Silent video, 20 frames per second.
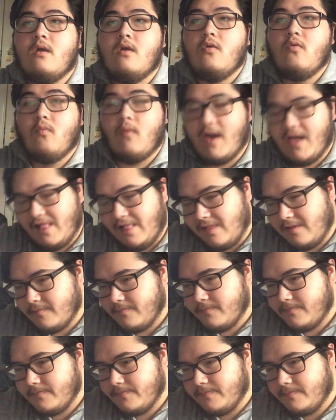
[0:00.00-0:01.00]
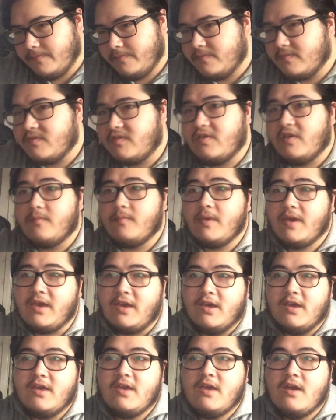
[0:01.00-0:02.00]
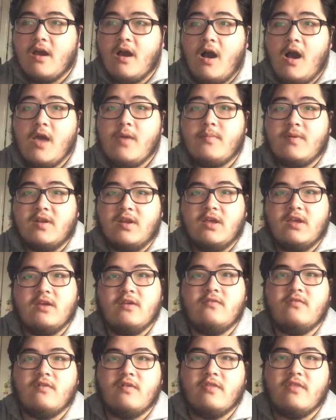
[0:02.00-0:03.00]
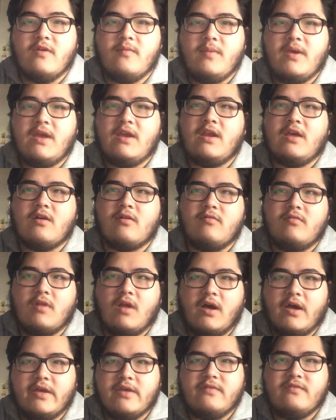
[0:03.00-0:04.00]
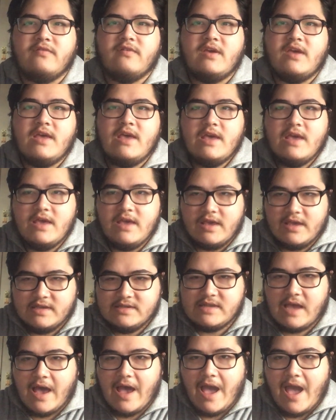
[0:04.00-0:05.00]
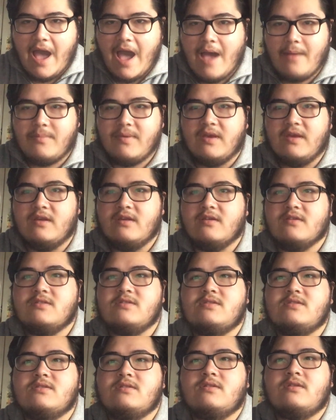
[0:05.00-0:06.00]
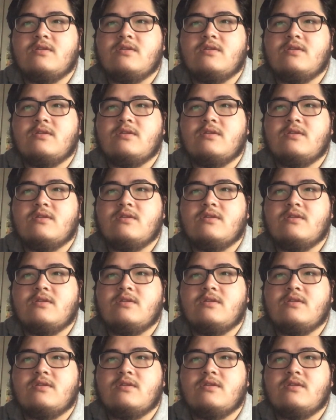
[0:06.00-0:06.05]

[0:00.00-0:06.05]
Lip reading: Well, to me, I believe the meaning of life is happiness.